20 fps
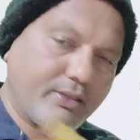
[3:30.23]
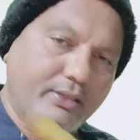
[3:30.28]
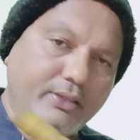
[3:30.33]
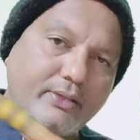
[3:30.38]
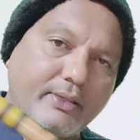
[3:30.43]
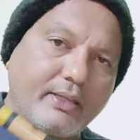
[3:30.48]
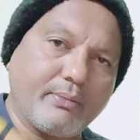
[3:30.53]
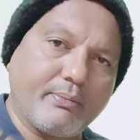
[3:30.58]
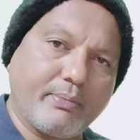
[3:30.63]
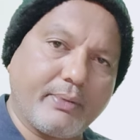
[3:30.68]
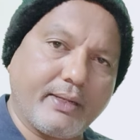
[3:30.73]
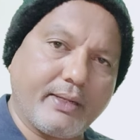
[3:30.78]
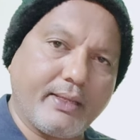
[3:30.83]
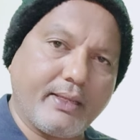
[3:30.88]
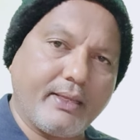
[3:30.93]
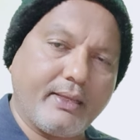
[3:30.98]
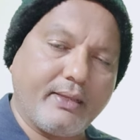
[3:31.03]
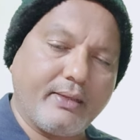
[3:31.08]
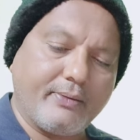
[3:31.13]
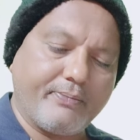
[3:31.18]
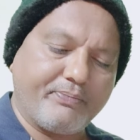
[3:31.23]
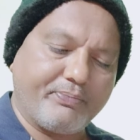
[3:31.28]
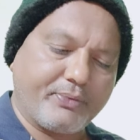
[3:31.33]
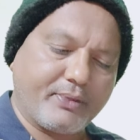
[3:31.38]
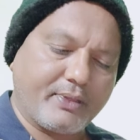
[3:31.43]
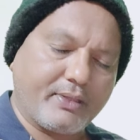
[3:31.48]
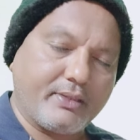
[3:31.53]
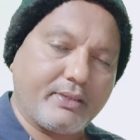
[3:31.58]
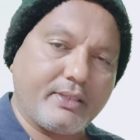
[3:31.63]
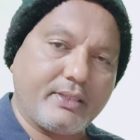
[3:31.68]
You can play
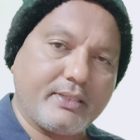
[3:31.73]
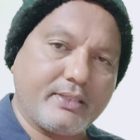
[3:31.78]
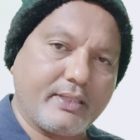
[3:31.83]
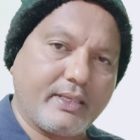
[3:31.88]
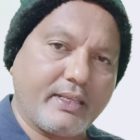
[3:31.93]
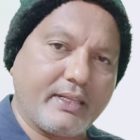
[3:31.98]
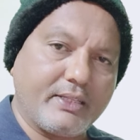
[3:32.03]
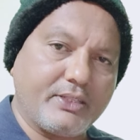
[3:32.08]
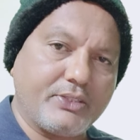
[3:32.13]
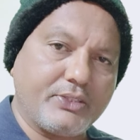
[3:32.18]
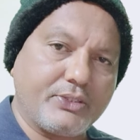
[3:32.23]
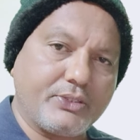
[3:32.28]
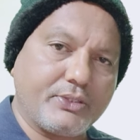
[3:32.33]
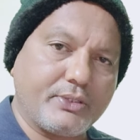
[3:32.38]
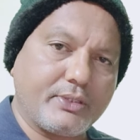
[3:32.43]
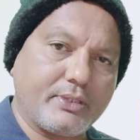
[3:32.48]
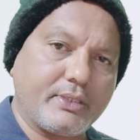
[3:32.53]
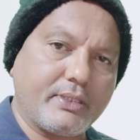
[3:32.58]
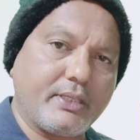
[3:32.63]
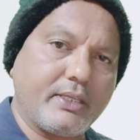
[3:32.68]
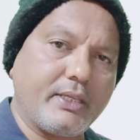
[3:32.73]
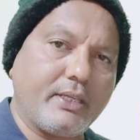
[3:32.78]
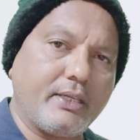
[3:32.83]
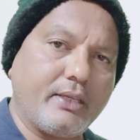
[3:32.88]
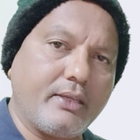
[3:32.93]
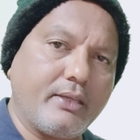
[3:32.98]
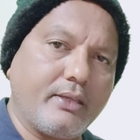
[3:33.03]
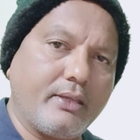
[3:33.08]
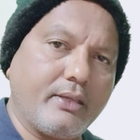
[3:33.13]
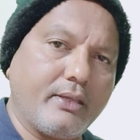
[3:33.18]
this in
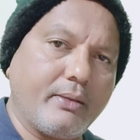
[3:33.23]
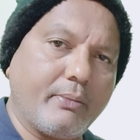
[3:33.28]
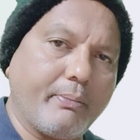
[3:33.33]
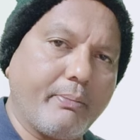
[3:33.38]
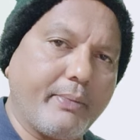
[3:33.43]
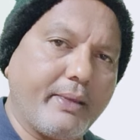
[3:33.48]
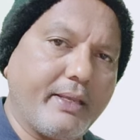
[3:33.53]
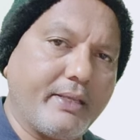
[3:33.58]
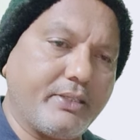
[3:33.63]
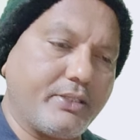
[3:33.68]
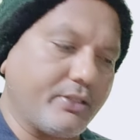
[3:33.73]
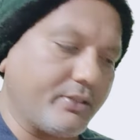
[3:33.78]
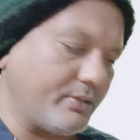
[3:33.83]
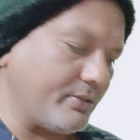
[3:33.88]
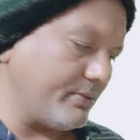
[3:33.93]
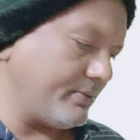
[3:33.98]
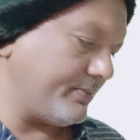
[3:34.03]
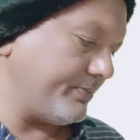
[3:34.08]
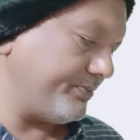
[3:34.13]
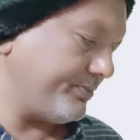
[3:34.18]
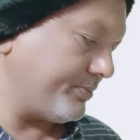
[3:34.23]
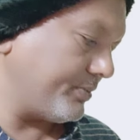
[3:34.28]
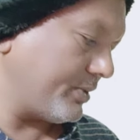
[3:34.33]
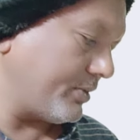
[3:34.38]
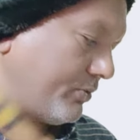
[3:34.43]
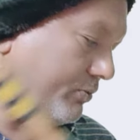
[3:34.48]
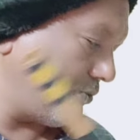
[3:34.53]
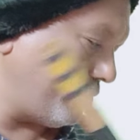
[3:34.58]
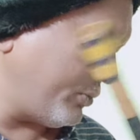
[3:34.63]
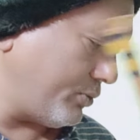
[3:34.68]
C major
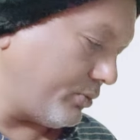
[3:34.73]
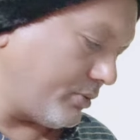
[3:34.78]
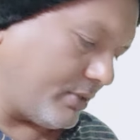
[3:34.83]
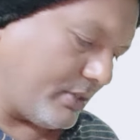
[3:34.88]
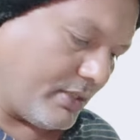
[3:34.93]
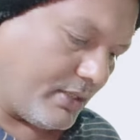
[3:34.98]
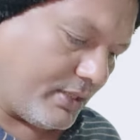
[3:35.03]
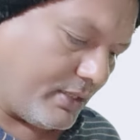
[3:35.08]
flute.